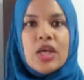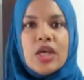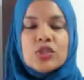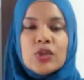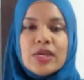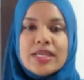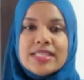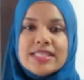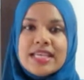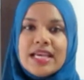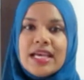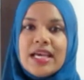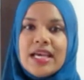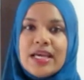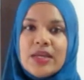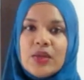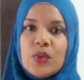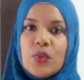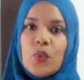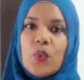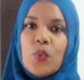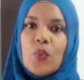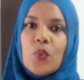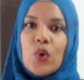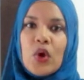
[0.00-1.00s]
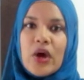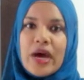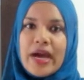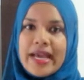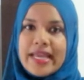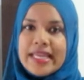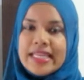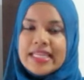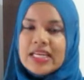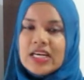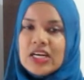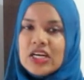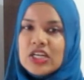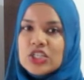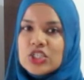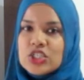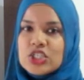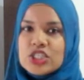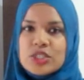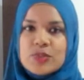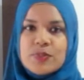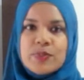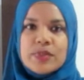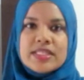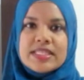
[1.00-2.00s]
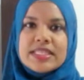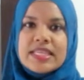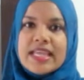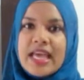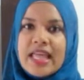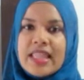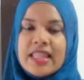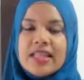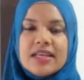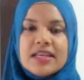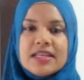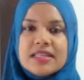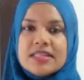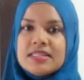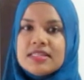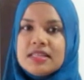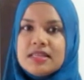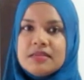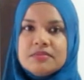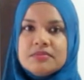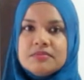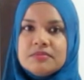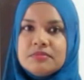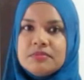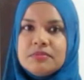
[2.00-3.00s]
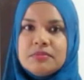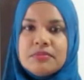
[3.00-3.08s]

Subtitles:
So I said, why not just put together some